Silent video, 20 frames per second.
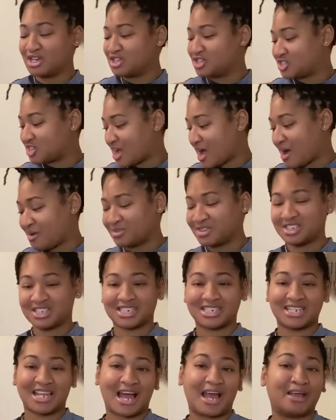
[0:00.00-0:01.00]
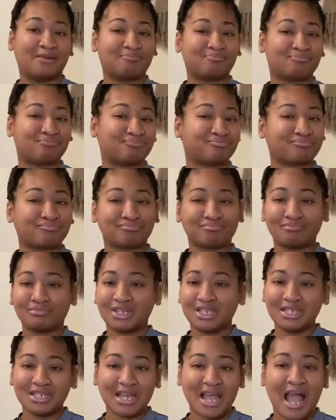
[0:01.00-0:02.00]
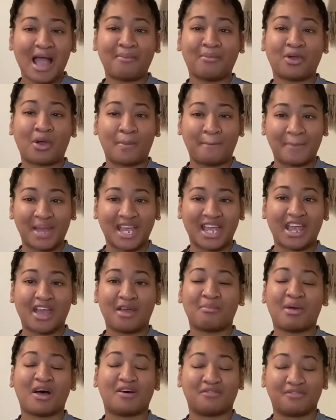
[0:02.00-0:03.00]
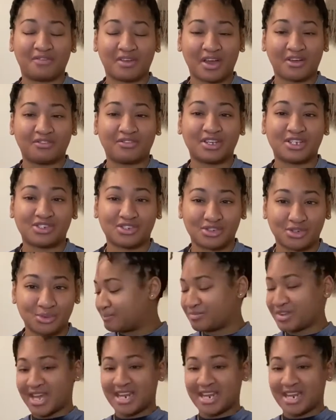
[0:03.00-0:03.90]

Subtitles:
So I was just like, I'm gonna make him a velvet suit,